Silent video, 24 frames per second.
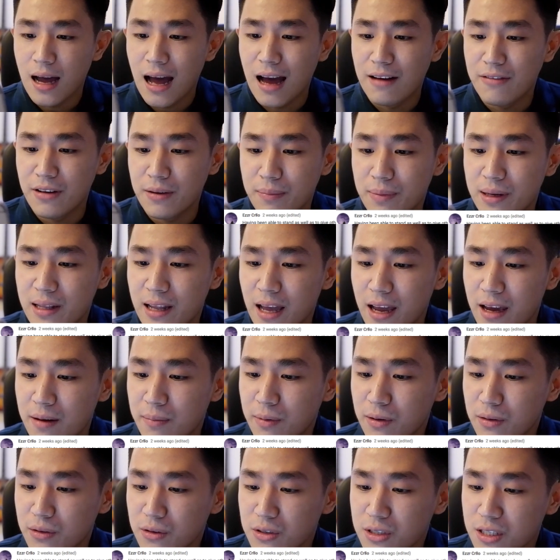Having been
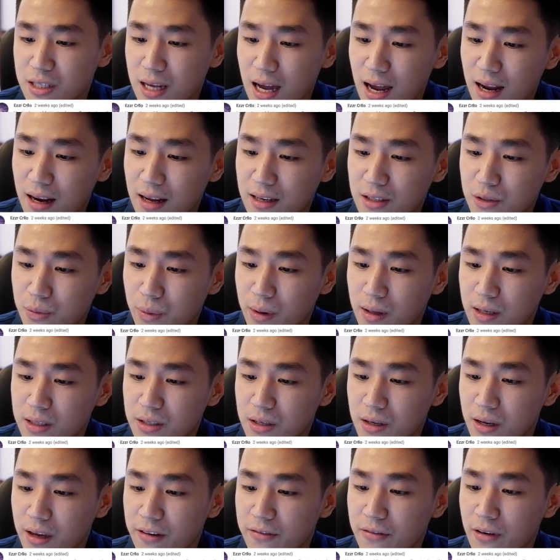able to stand as well as
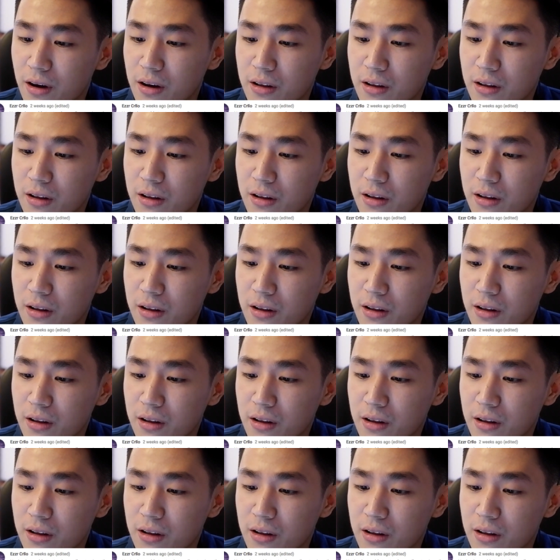to give